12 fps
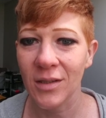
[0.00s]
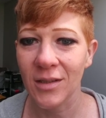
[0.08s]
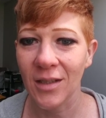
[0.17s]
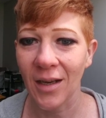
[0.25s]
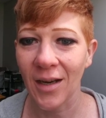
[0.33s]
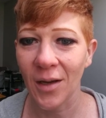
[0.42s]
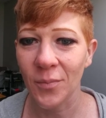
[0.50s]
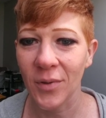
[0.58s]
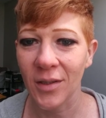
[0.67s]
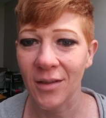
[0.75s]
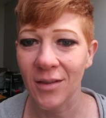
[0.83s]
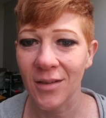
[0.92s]
that
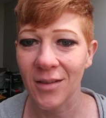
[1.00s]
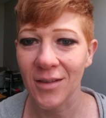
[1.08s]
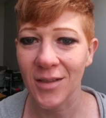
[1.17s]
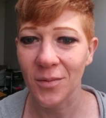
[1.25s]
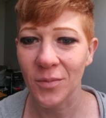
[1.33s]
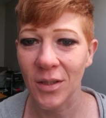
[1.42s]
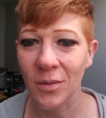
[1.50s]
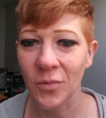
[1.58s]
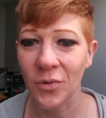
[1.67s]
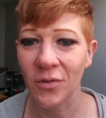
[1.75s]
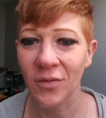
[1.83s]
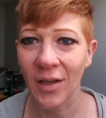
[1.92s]
happened in
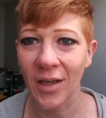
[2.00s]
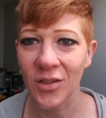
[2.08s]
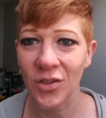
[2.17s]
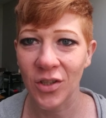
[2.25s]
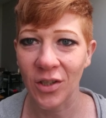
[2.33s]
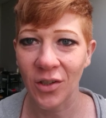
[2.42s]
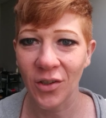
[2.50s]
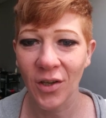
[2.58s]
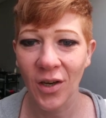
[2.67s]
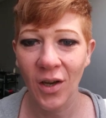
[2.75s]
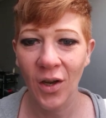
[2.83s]
September of last year.